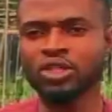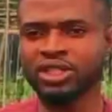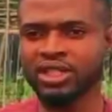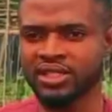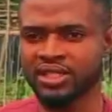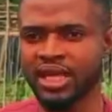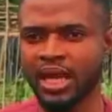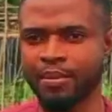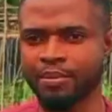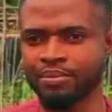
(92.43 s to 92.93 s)
the
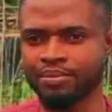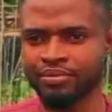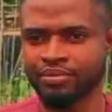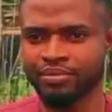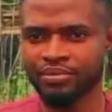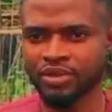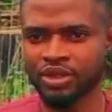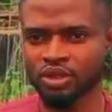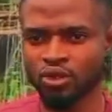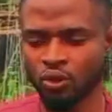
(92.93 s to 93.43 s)
same.
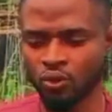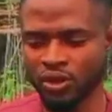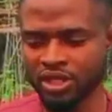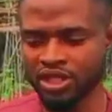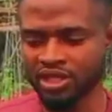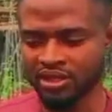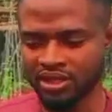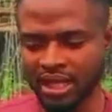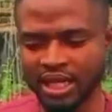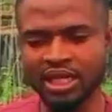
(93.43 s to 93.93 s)
So which
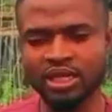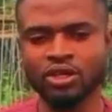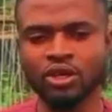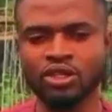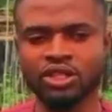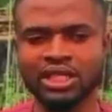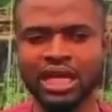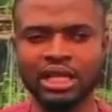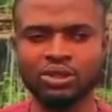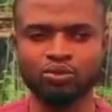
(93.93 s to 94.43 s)
is telling
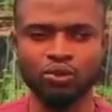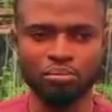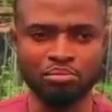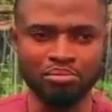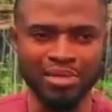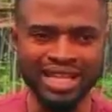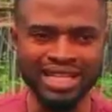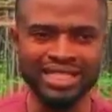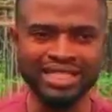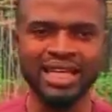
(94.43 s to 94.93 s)
us that we
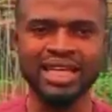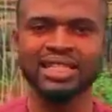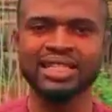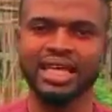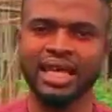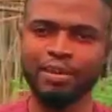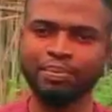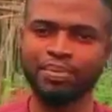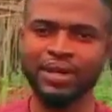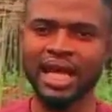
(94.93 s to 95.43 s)
maintained
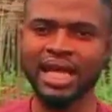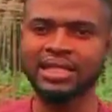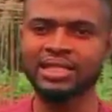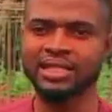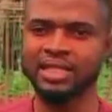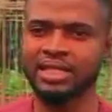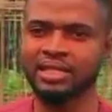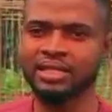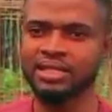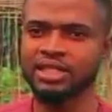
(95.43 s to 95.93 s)
a
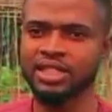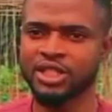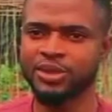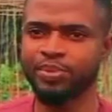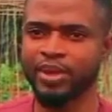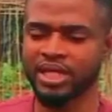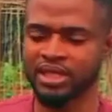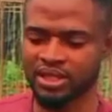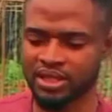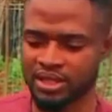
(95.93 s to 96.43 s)
planting
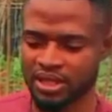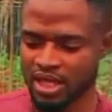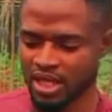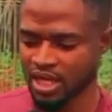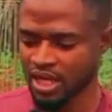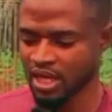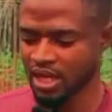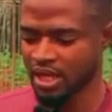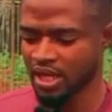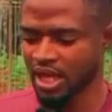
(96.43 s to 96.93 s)
space.
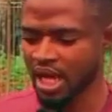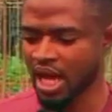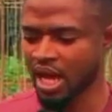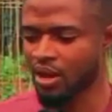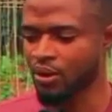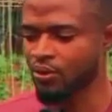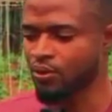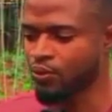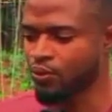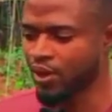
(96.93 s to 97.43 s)

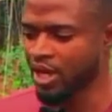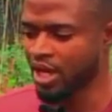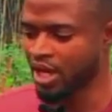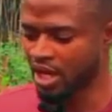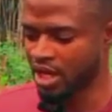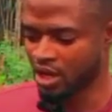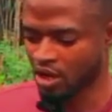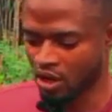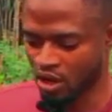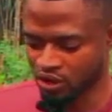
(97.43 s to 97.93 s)
Now
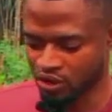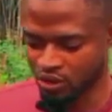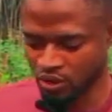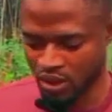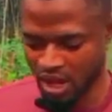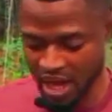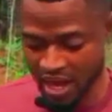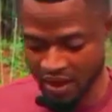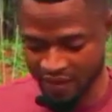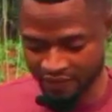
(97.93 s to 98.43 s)
we also
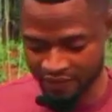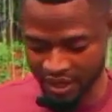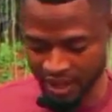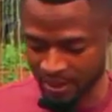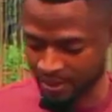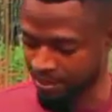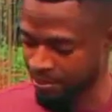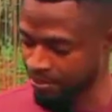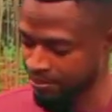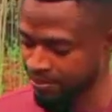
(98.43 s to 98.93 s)
have
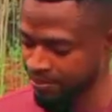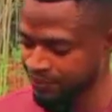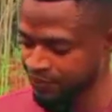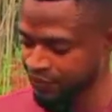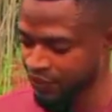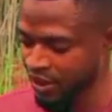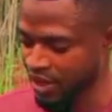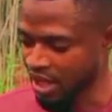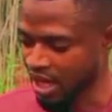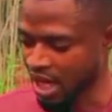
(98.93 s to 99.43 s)

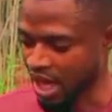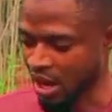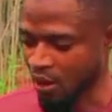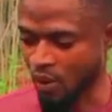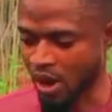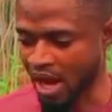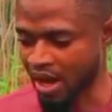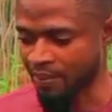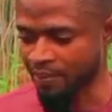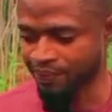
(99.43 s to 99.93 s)

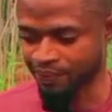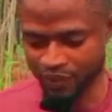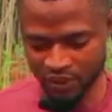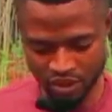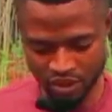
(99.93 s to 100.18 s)
our